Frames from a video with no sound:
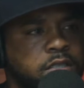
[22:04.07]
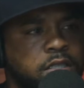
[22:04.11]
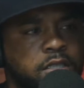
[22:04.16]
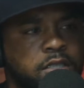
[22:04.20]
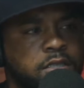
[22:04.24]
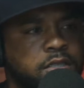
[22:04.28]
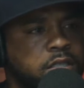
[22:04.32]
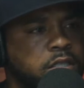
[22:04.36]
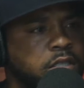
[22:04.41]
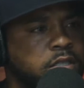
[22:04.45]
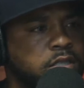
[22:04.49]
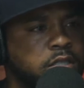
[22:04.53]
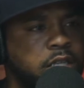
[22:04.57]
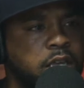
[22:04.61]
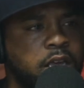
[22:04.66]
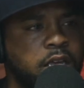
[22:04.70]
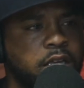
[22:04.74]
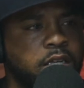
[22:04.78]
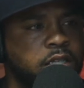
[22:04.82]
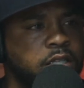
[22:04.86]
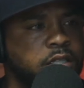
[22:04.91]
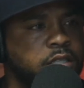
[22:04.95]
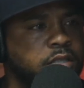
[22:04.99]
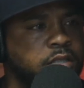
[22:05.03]
this, this,
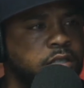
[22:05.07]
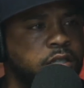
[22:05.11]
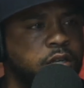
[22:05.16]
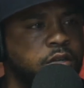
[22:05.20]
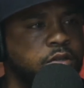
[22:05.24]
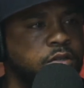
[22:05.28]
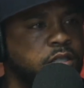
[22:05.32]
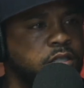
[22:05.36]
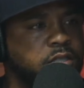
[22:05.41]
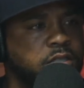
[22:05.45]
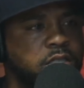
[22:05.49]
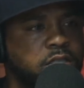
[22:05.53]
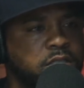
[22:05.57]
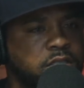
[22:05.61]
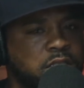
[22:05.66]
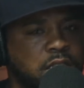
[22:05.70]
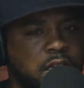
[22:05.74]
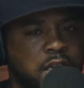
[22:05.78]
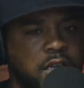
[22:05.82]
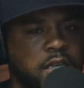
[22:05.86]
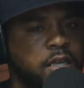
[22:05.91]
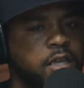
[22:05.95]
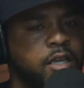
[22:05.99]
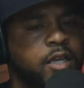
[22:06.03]
that, this, you know, this, this,
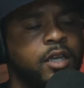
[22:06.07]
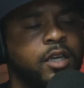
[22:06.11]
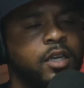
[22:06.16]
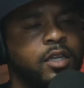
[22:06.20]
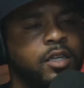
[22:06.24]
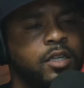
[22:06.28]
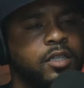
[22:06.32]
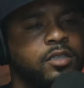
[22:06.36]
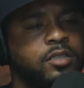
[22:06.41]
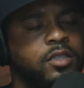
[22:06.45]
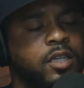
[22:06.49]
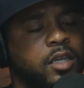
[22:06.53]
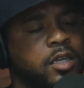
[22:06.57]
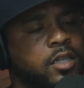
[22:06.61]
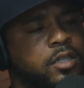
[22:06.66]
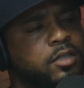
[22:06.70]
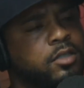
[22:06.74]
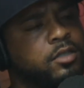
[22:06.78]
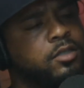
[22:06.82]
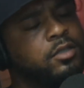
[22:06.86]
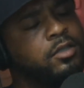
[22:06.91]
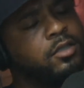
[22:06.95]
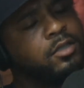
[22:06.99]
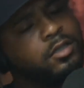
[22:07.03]
that. And it's
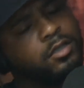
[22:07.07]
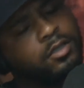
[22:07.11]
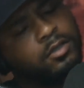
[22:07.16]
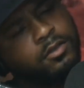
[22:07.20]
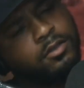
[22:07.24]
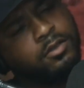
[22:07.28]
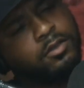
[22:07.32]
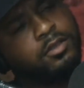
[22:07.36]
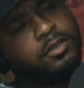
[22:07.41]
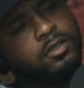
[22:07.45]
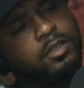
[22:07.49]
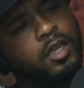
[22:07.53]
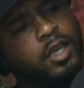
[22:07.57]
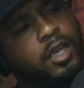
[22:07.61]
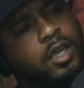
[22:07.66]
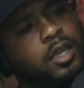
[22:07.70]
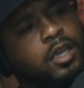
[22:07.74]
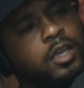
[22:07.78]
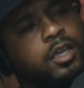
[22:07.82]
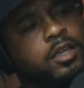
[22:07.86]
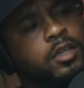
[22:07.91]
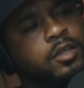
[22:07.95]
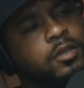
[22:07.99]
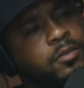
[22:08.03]
like,
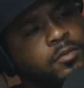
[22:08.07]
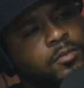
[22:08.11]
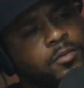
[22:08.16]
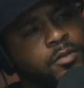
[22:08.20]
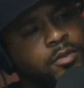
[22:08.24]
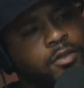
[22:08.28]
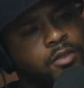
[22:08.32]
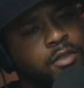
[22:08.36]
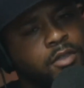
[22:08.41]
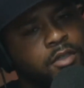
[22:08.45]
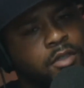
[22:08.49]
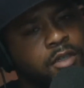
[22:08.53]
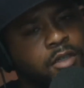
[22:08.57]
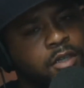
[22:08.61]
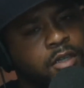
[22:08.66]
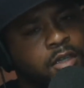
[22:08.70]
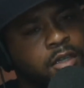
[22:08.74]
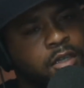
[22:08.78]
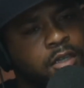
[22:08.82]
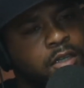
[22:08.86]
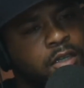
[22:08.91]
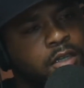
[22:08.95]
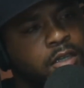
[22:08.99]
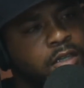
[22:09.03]
damn. Mm-hmm.
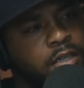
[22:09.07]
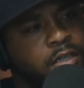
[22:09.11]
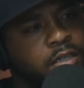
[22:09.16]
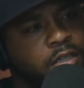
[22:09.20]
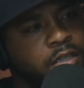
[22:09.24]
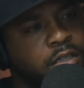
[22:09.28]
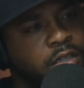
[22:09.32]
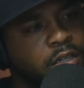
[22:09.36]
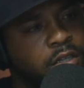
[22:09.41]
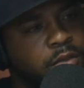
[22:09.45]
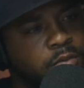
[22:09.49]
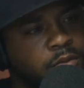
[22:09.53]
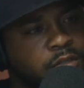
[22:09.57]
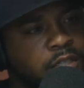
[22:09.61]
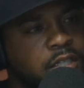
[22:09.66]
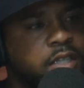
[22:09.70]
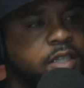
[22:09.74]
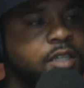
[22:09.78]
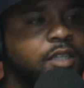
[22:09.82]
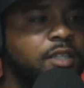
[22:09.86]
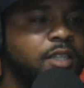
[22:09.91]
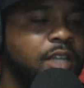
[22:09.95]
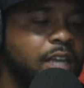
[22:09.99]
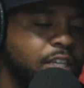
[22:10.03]
You know what I'm
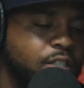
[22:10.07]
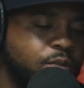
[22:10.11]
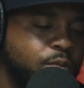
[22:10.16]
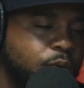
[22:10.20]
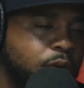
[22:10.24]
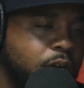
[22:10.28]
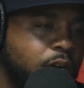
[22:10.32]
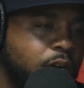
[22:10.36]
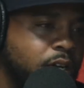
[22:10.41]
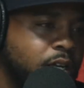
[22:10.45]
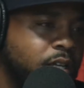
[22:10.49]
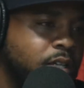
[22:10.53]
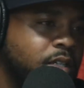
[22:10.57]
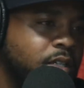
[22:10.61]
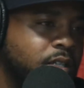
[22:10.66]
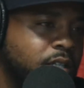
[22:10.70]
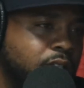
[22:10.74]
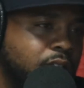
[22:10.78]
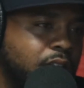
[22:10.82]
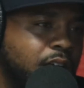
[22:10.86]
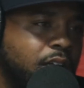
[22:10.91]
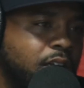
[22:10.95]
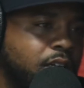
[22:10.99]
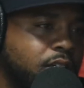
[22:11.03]
saying? That's why a
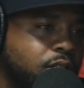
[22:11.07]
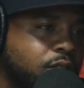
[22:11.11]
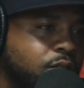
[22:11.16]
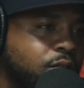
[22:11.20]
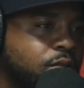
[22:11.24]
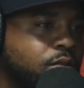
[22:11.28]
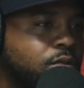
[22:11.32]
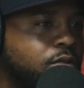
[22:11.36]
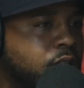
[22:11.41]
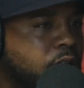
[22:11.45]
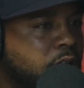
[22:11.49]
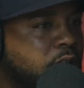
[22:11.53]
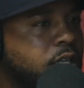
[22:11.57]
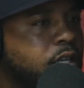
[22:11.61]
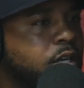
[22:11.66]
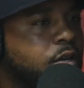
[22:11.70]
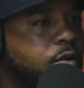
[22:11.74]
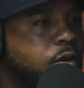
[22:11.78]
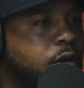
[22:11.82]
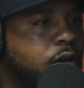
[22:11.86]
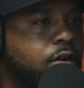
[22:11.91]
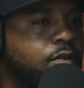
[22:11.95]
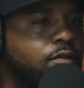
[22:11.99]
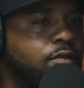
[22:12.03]
lot of dudes like
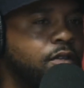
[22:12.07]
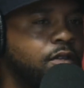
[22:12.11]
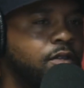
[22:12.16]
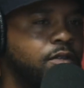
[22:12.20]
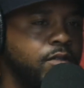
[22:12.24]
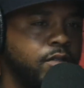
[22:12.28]
go off.